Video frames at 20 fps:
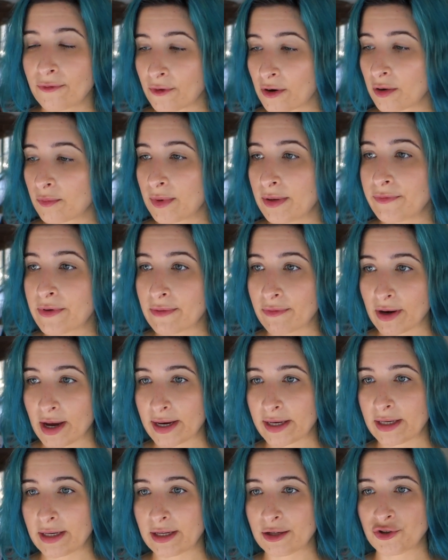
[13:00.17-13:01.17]
far, we've never
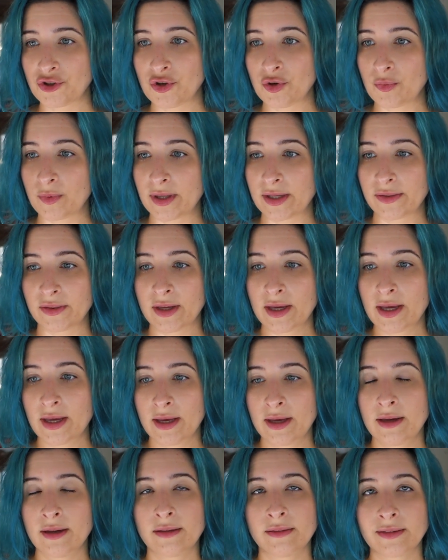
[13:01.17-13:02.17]
had an issue with,
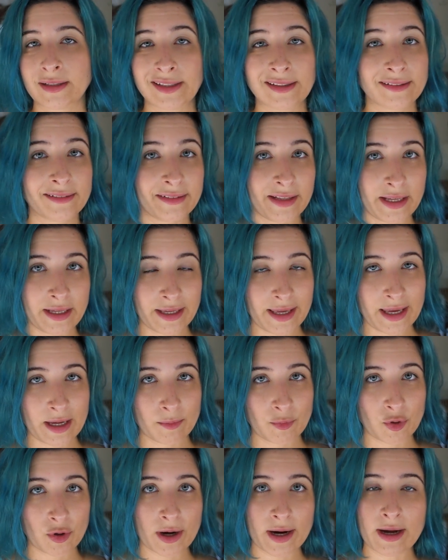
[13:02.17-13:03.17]
like, state
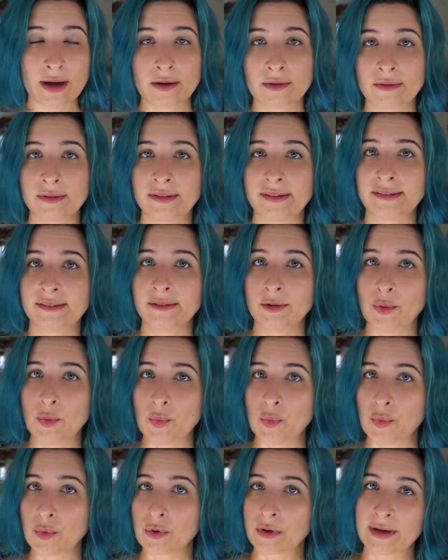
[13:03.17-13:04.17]
campgrounds
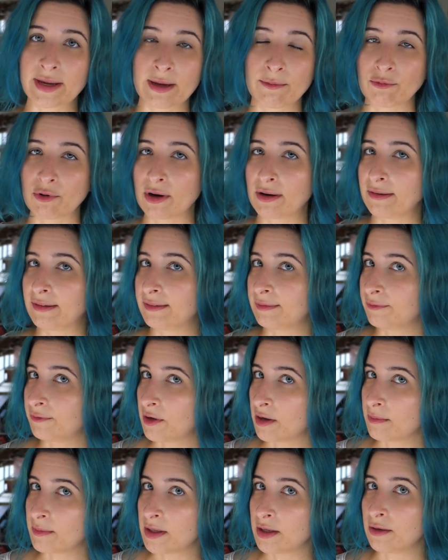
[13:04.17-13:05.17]
or campgrounds
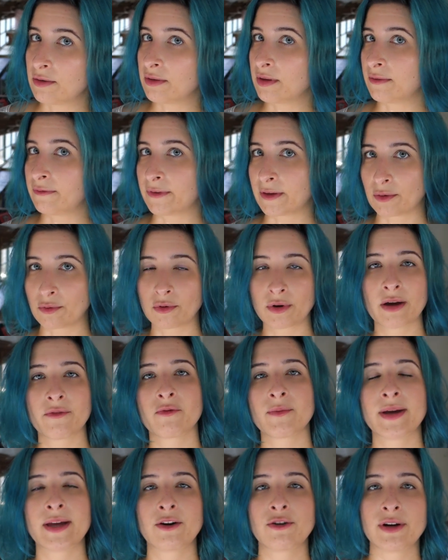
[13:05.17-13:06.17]
from, you know, the federal
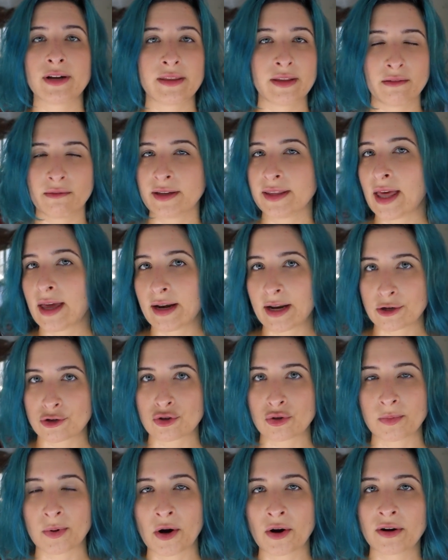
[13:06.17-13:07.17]
government or anything like that.
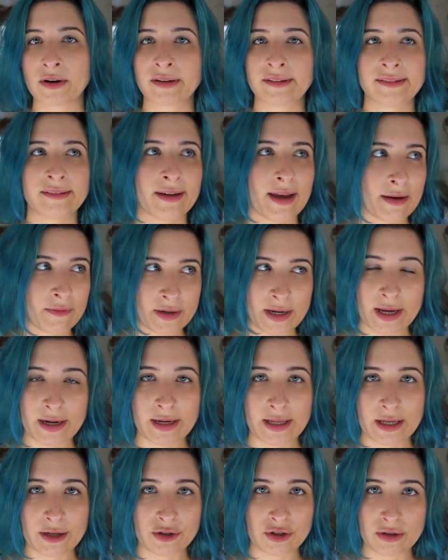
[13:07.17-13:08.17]
National parks, haven't had
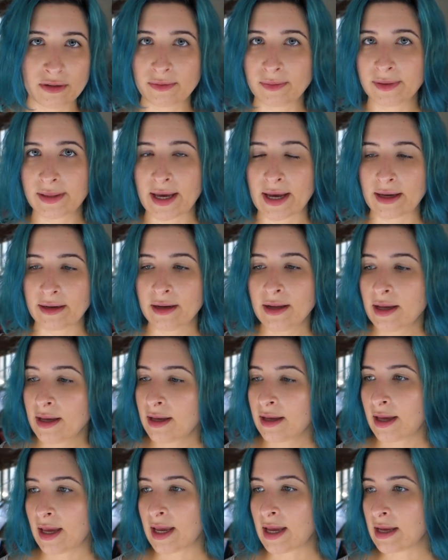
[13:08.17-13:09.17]
any issues with that.
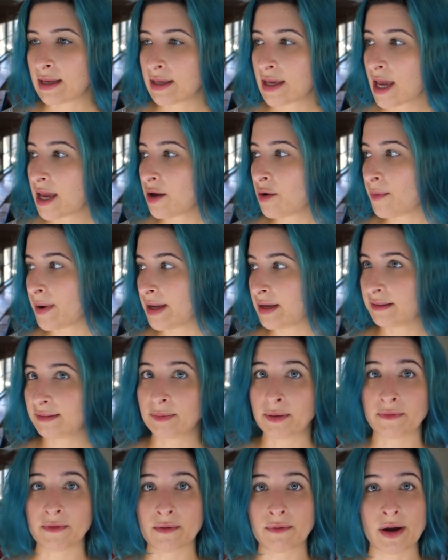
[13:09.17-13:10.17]
And KOAs,
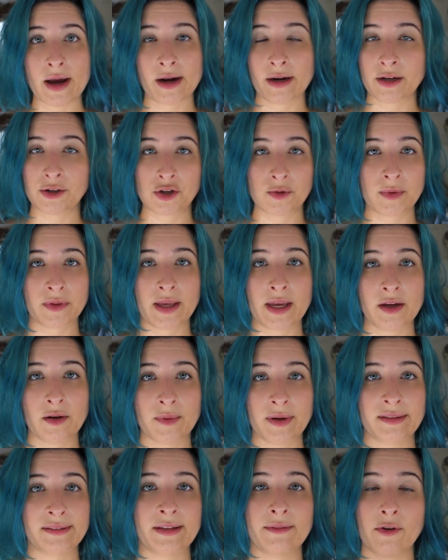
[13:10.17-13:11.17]
we've never had an issue with
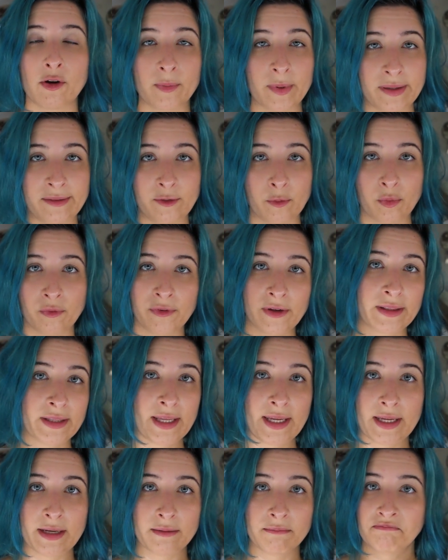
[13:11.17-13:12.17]
KOAs. They've all been super
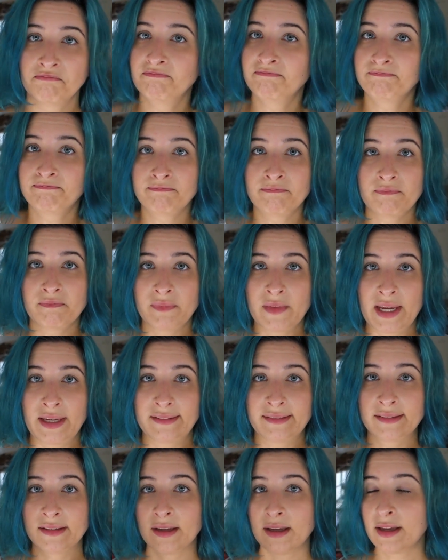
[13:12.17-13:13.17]
friendly and
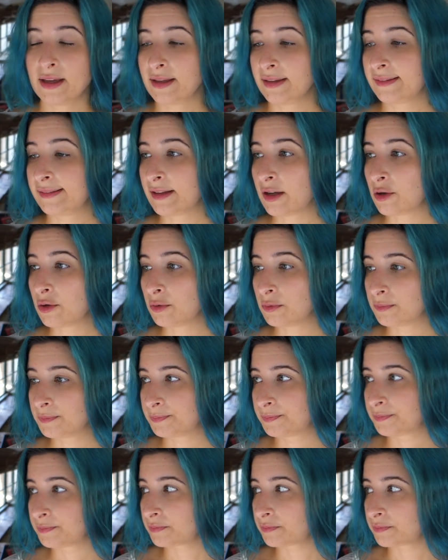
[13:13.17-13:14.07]
nice. So,